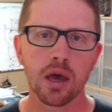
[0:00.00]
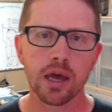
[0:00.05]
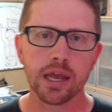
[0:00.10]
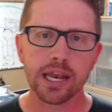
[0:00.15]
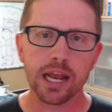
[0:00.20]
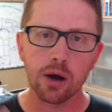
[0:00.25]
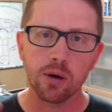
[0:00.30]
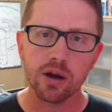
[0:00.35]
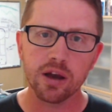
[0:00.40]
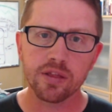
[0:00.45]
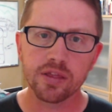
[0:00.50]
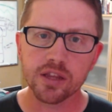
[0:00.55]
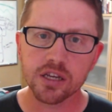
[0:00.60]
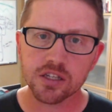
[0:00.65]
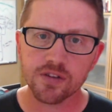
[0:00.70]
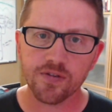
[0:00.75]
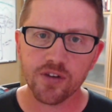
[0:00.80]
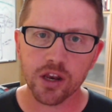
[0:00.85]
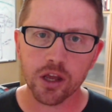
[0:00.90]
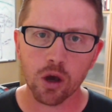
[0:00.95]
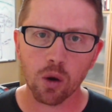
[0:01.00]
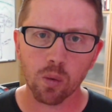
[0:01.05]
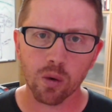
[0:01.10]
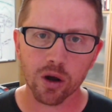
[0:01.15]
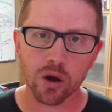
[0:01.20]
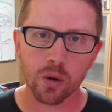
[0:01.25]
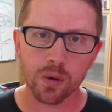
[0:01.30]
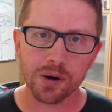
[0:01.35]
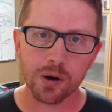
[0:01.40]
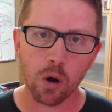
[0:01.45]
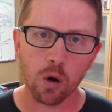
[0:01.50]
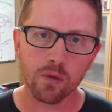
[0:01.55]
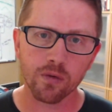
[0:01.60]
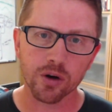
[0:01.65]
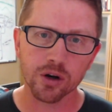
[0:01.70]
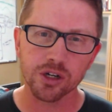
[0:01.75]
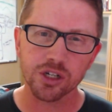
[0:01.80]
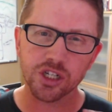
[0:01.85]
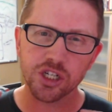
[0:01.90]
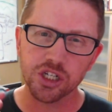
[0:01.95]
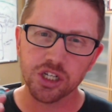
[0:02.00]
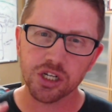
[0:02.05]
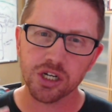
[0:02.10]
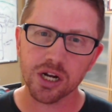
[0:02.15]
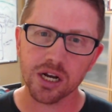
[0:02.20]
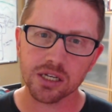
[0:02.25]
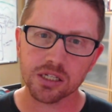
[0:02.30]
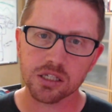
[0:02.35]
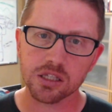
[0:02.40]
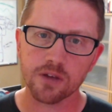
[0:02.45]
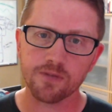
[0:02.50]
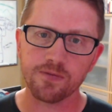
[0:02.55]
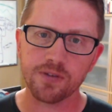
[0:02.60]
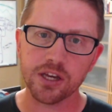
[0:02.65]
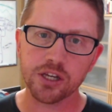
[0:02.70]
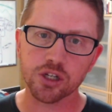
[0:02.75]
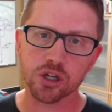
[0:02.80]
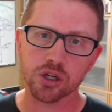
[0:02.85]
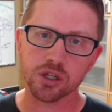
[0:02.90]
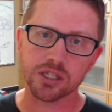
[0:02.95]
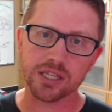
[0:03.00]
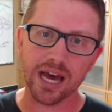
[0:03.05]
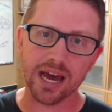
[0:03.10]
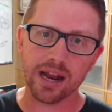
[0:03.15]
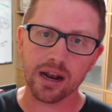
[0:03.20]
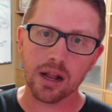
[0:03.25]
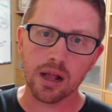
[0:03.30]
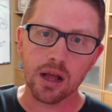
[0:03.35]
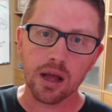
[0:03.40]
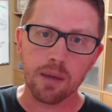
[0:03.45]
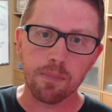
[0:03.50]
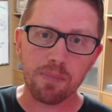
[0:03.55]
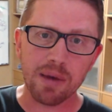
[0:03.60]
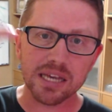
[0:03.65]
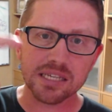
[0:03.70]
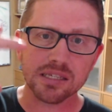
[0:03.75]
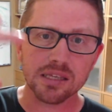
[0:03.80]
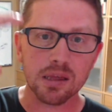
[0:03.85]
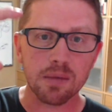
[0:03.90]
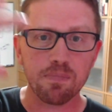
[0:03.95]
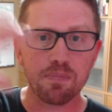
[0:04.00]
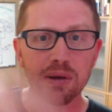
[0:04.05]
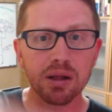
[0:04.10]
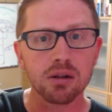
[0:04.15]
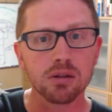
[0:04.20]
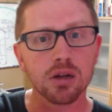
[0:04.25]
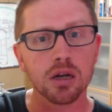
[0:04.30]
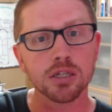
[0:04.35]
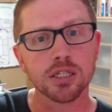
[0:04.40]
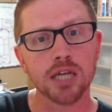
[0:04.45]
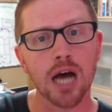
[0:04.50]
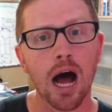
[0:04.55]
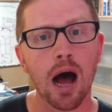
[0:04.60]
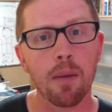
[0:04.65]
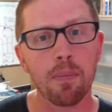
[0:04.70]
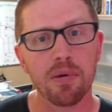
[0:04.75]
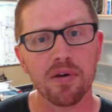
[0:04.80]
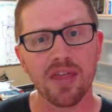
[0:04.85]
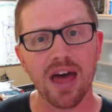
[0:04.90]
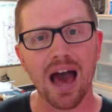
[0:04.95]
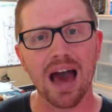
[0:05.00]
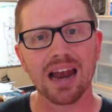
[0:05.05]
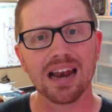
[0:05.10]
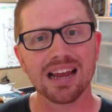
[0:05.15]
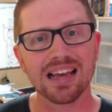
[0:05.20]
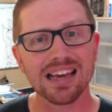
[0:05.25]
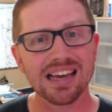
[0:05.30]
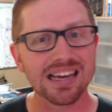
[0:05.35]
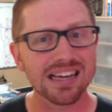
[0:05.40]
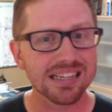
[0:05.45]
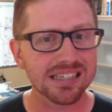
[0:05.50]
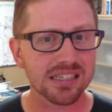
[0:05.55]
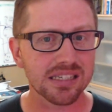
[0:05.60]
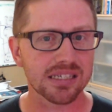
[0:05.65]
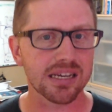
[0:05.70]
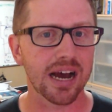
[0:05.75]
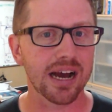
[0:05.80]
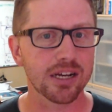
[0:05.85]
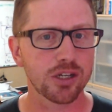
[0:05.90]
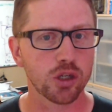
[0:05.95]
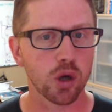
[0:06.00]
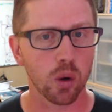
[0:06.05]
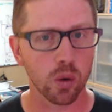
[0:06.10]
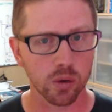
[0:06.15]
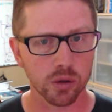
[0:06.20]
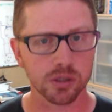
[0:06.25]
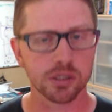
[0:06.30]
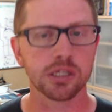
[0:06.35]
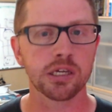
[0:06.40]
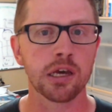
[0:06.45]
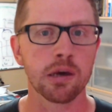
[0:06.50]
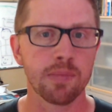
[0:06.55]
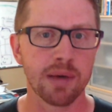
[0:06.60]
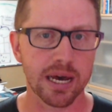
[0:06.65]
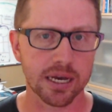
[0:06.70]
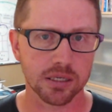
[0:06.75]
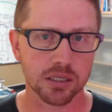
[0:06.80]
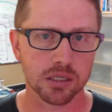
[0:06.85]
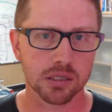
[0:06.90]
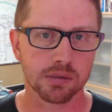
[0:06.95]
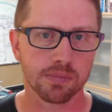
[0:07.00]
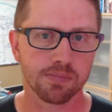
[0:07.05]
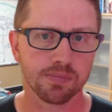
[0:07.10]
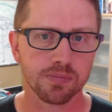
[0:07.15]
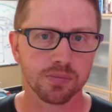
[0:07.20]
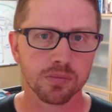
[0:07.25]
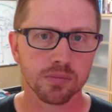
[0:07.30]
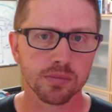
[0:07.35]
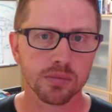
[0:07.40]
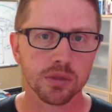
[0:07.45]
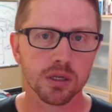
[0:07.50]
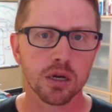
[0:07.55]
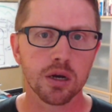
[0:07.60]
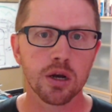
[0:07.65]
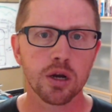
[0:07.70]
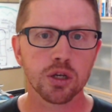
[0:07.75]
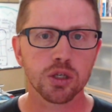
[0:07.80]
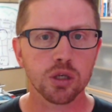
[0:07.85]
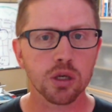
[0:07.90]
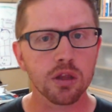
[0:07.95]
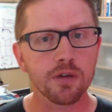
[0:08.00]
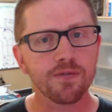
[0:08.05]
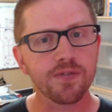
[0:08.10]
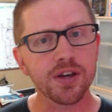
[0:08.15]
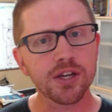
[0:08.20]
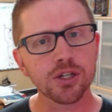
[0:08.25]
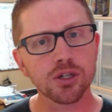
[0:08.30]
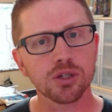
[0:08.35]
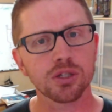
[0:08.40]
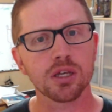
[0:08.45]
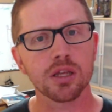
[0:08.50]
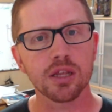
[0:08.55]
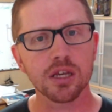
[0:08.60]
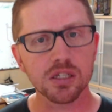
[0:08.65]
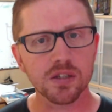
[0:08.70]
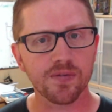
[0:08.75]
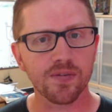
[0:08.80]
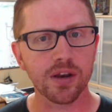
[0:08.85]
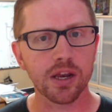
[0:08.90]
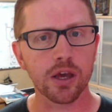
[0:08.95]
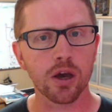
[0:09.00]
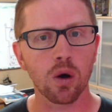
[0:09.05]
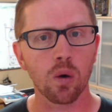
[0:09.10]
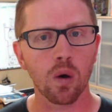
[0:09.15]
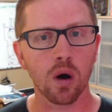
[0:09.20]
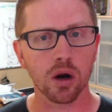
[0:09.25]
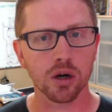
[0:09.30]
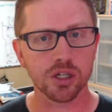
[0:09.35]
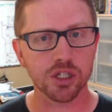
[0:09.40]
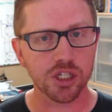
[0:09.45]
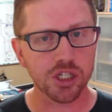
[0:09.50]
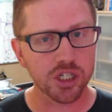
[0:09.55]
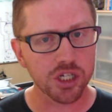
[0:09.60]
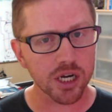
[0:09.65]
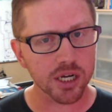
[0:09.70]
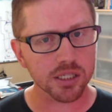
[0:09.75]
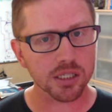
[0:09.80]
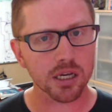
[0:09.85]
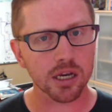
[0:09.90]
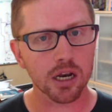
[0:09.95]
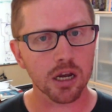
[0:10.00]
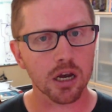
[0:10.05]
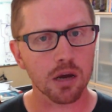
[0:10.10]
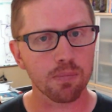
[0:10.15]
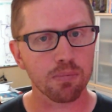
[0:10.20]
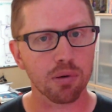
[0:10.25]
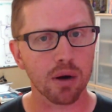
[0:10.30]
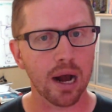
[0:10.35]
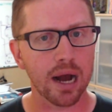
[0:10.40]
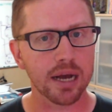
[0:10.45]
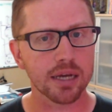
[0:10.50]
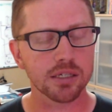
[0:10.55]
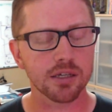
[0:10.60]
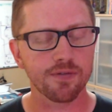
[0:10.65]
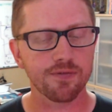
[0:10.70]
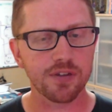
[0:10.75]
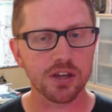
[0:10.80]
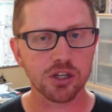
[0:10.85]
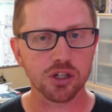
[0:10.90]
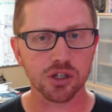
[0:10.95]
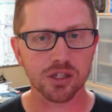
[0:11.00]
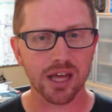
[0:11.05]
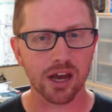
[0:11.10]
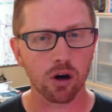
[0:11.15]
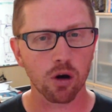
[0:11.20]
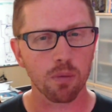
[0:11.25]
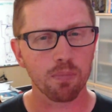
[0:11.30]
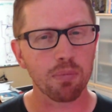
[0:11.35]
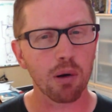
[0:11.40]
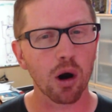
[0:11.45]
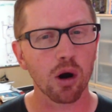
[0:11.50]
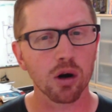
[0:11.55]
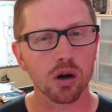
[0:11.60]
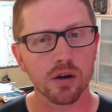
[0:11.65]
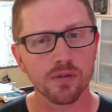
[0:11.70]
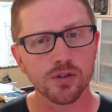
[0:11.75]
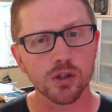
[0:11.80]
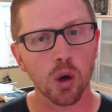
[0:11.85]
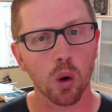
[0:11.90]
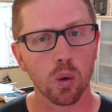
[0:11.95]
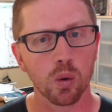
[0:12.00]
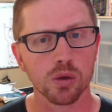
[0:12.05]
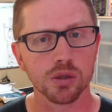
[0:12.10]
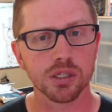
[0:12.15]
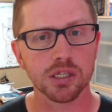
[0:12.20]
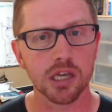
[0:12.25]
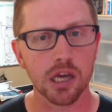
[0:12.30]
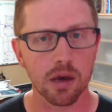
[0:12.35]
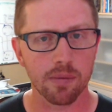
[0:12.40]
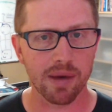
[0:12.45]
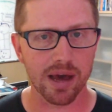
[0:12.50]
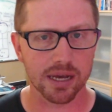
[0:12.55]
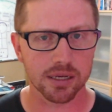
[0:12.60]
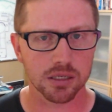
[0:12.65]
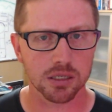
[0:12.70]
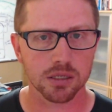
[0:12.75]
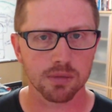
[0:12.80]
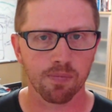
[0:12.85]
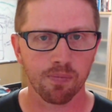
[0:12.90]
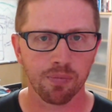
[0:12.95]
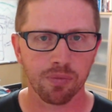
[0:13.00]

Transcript: Now, in this video, we're going over just the features that basically build on top of that inside Total CMS. So the features of this video are just going to comprise of features that are a part of Total CMS.